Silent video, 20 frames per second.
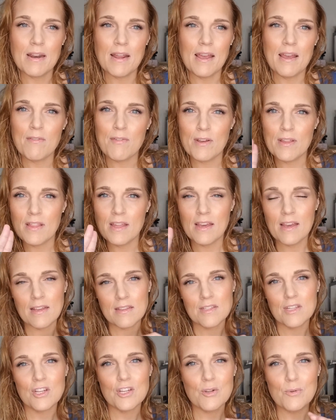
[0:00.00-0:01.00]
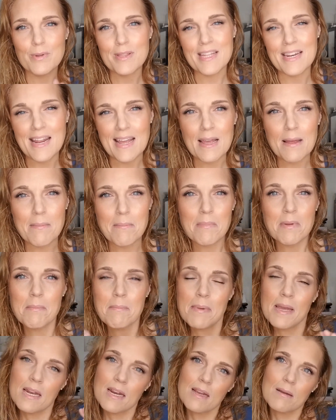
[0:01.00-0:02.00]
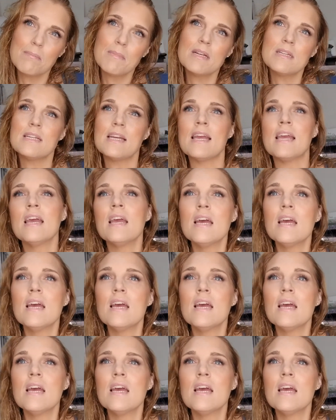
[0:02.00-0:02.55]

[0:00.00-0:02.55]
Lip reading: Everything has to do with an M. Manic Monday.